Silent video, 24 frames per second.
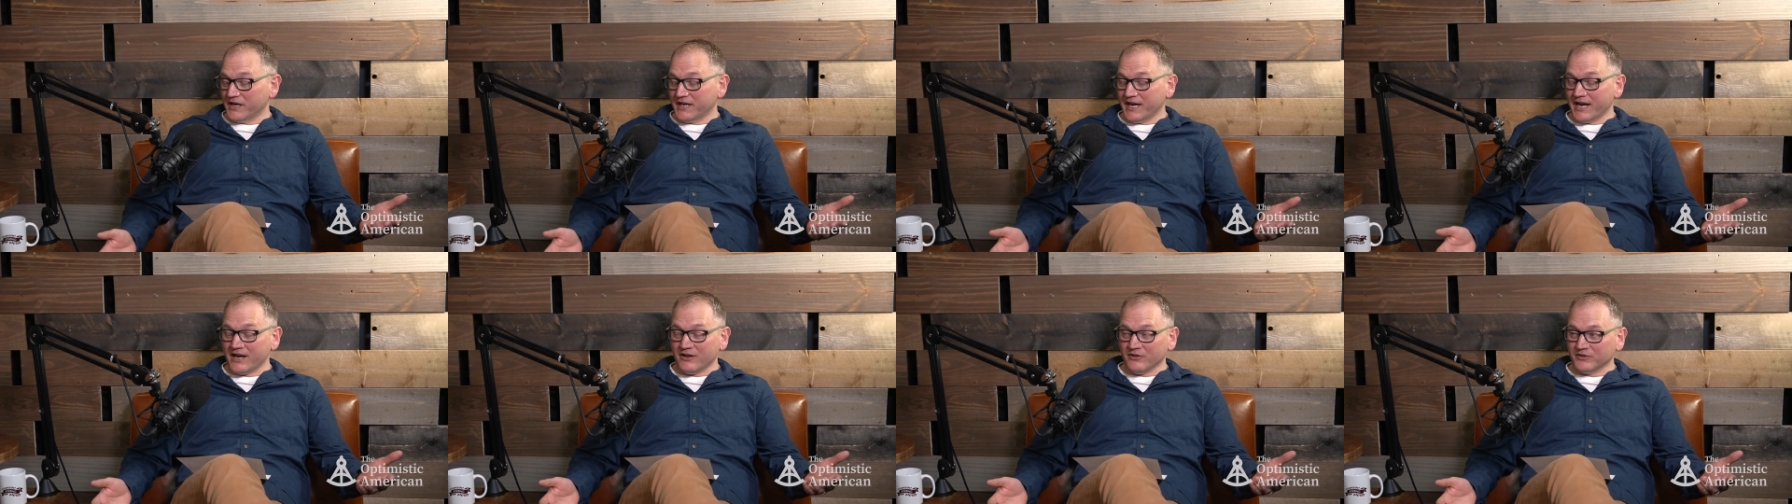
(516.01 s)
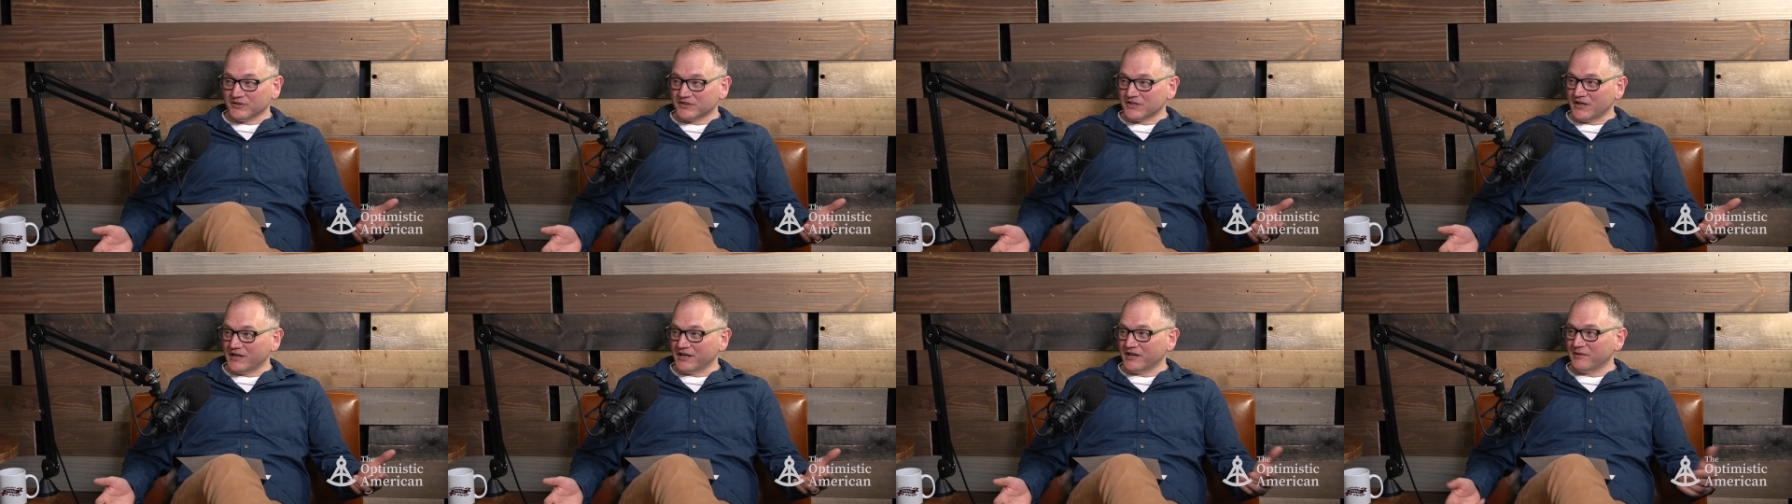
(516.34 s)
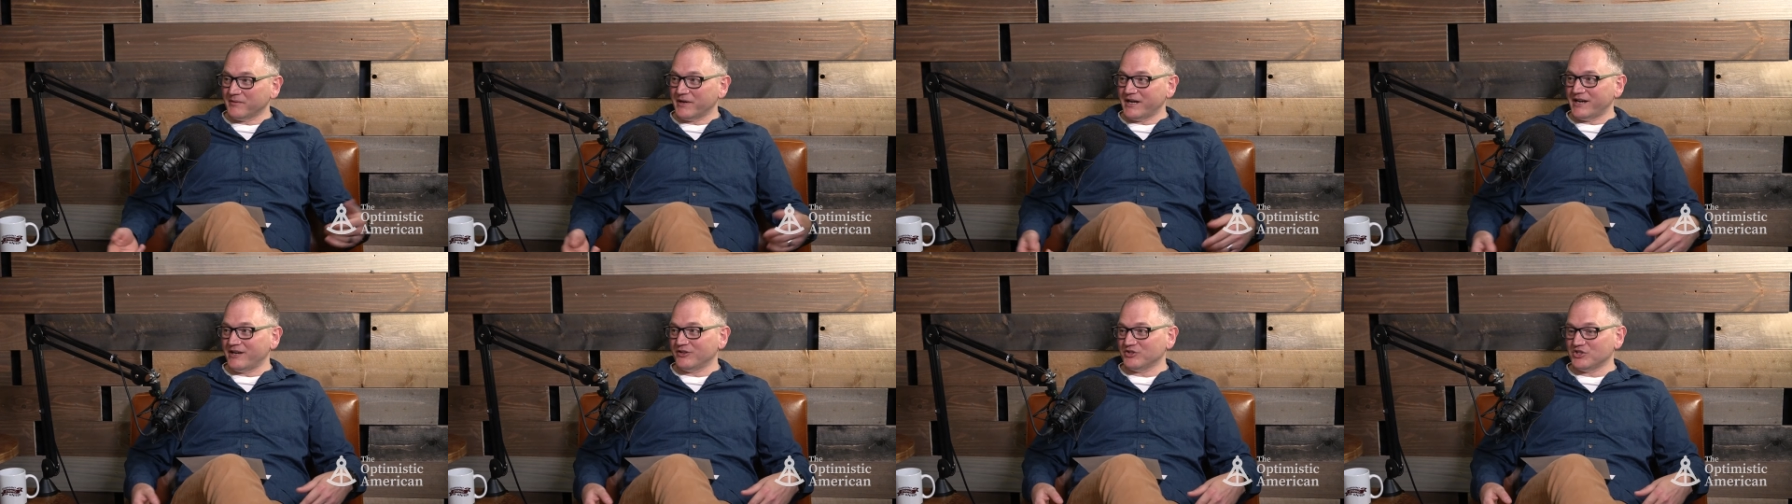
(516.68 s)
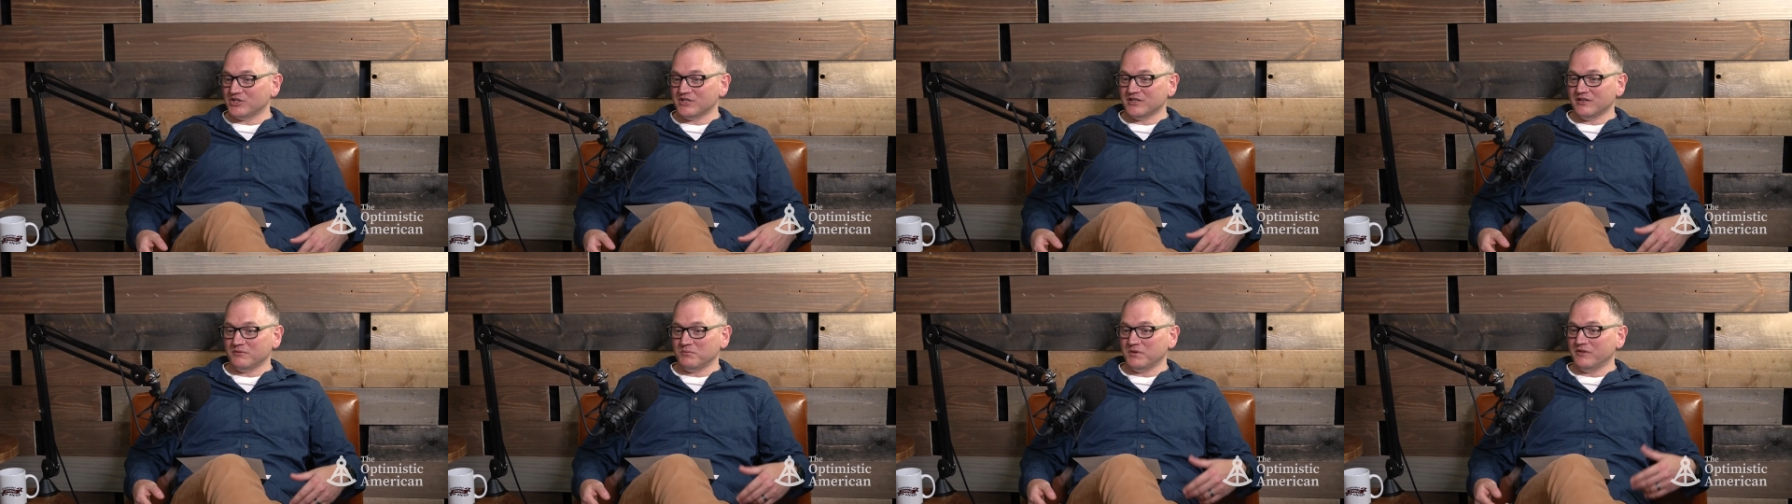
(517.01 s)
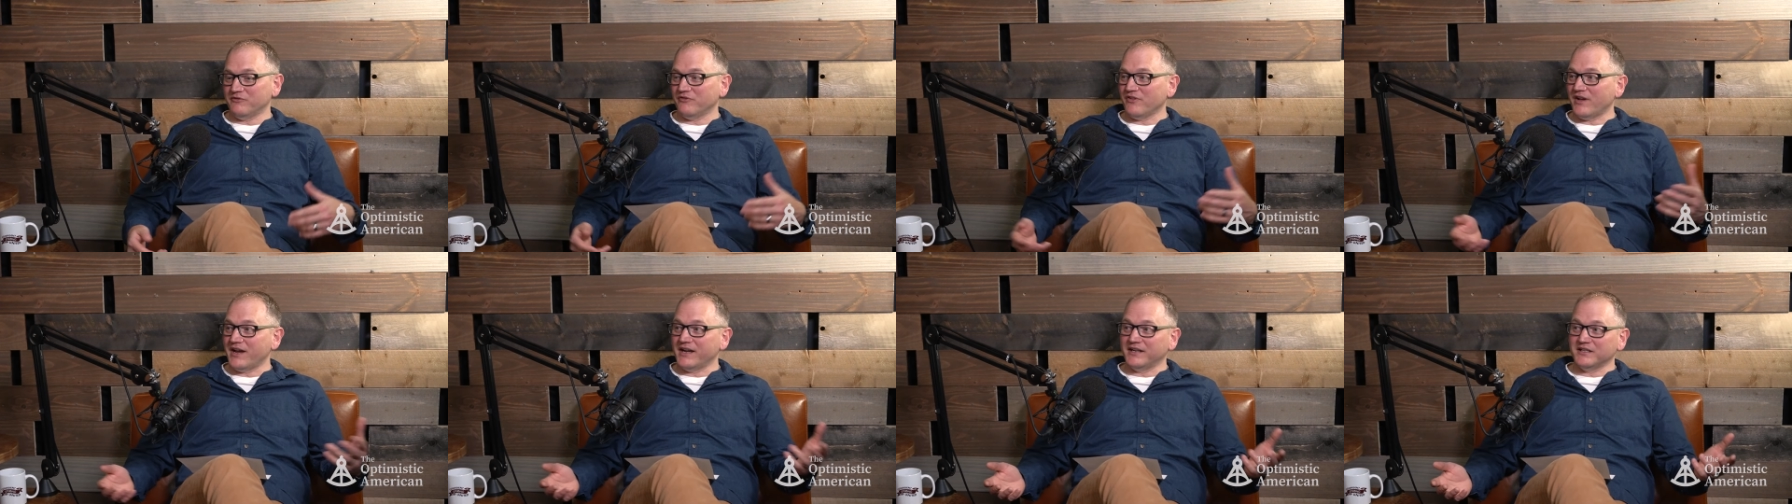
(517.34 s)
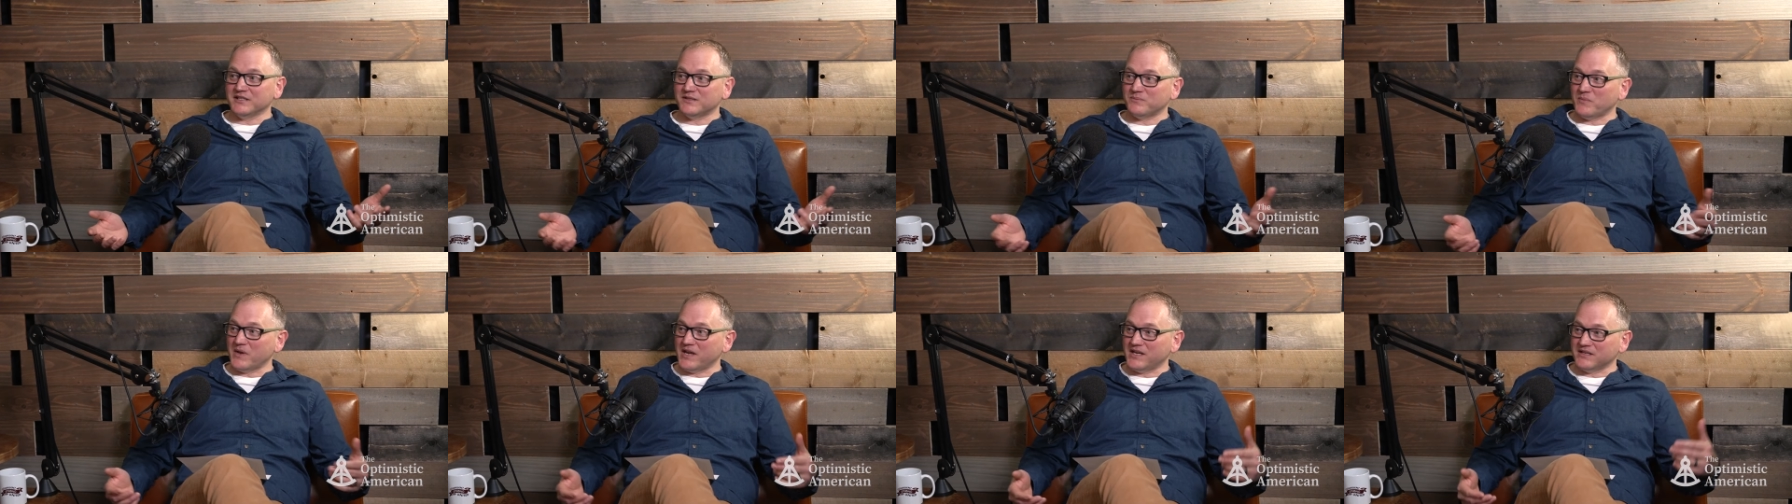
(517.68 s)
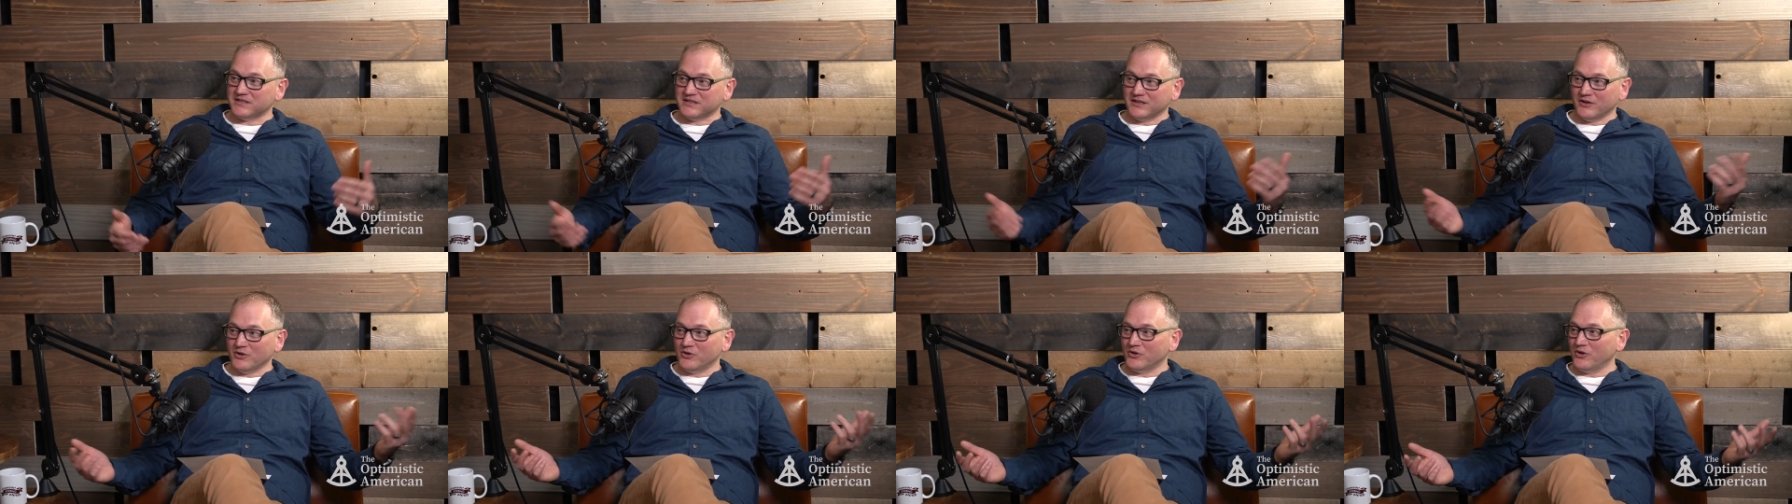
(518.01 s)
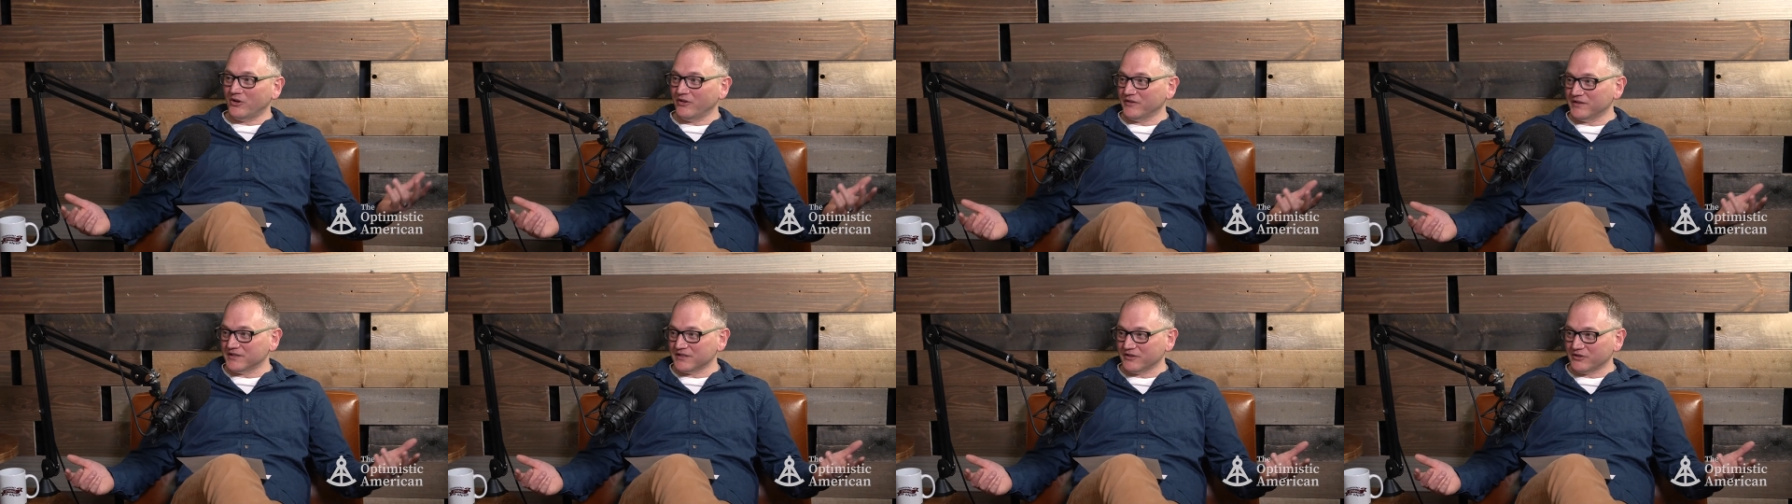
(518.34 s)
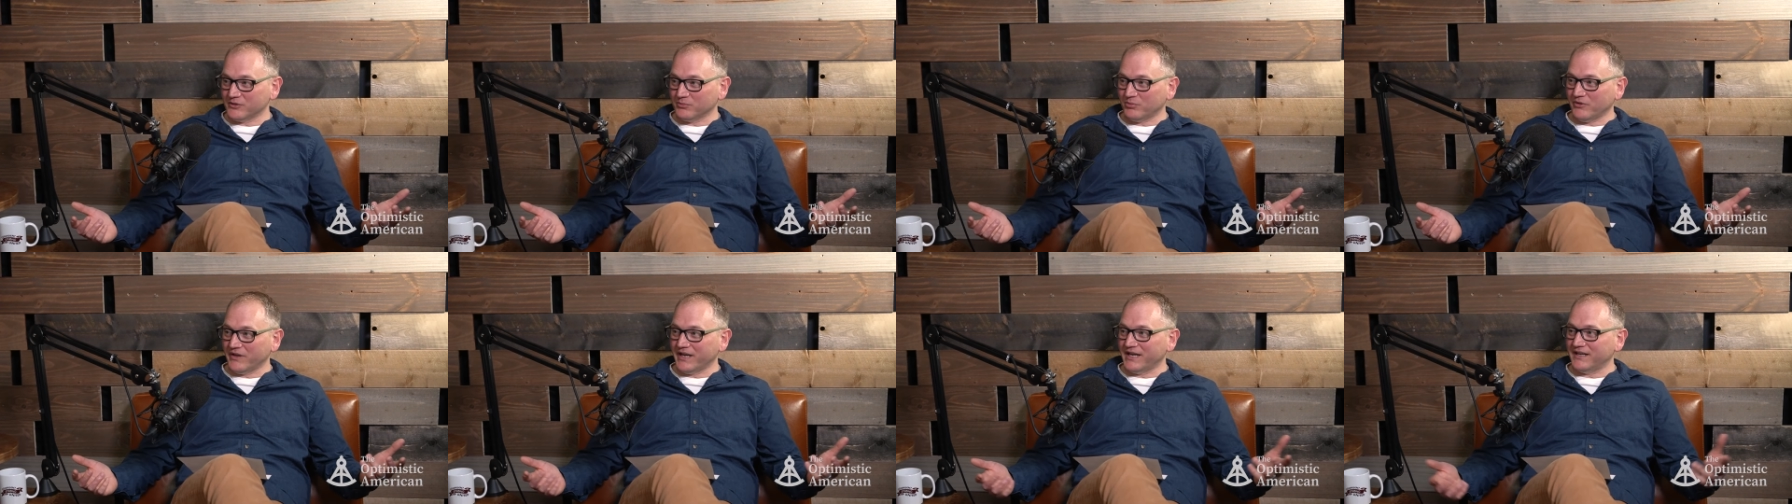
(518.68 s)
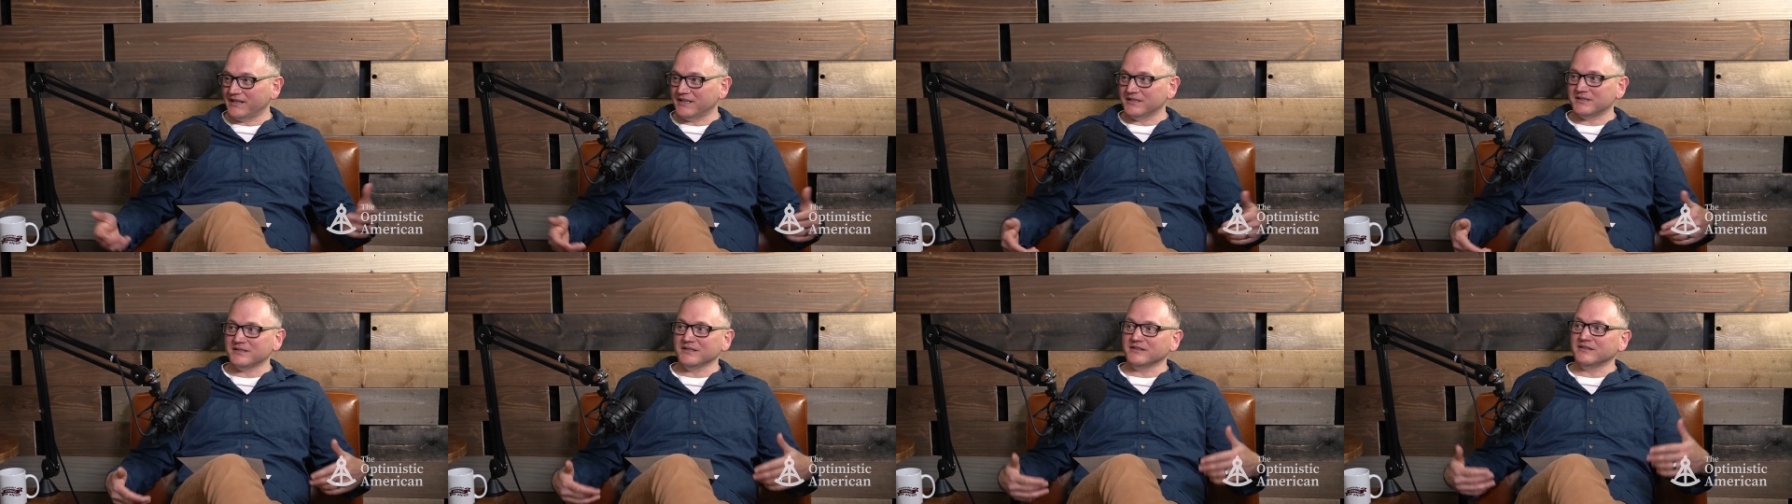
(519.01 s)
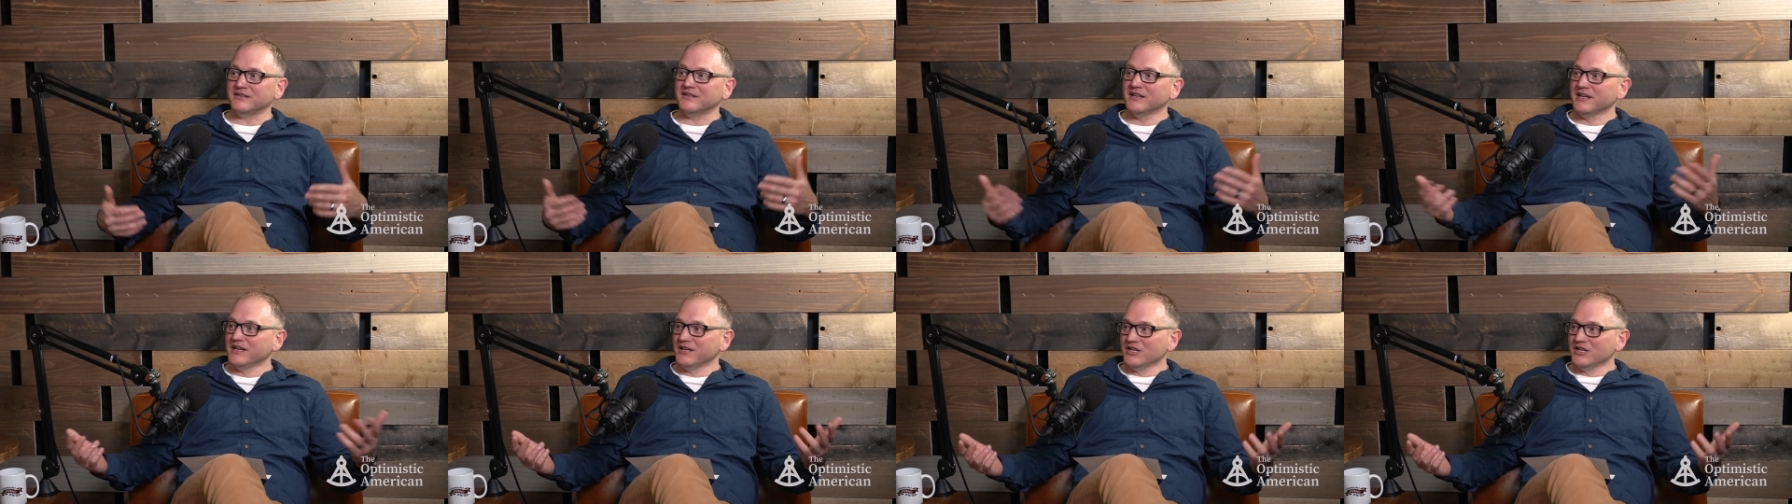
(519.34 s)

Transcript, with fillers: now is talking about how she's going to be flying in space and go to all these other planets and